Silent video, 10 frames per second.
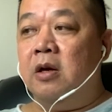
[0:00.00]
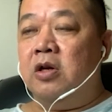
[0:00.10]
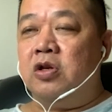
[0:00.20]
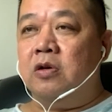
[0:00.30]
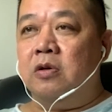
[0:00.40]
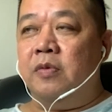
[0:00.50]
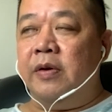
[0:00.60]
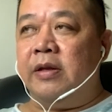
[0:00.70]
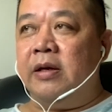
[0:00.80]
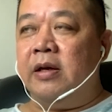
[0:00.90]
So we
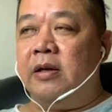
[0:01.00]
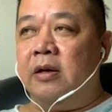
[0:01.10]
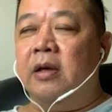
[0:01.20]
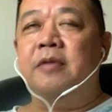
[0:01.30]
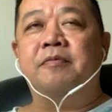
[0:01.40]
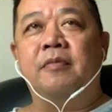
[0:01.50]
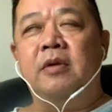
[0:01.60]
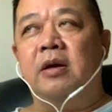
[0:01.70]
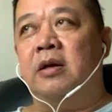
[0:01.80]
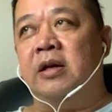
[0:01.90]
are thinking
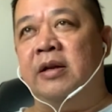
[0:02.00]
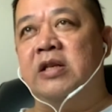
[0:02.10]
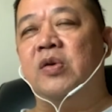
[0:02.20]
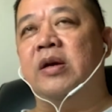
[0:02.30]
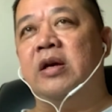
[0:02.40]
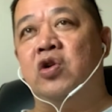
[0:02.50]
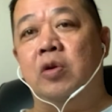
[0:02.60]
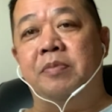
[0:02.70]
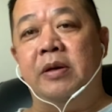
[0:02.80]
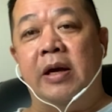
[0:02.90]
that the next one
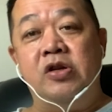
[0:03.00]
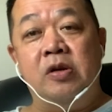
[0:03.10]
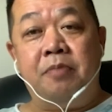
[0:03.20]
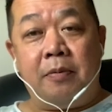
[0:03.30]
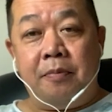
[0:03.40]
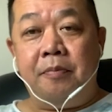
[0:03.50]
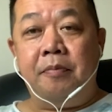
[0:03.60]
could be Asian pop.